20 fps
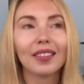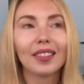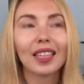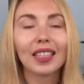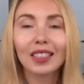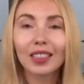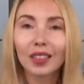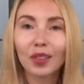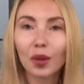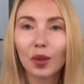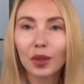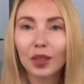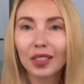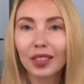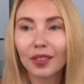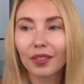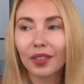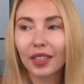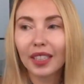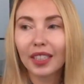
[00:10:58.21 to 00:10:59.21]
that's
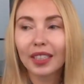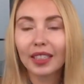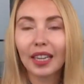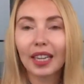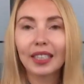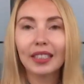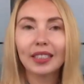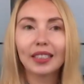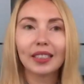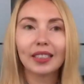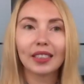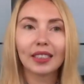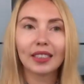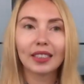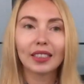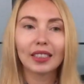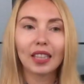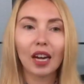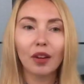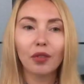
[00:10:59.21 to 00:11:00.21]
also very nice
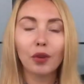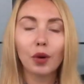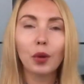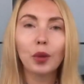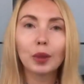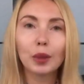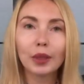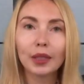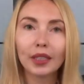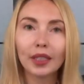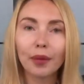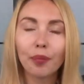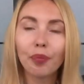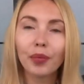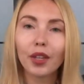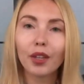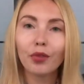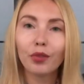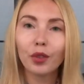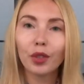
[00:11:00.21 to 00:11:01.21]
stuff. Also, if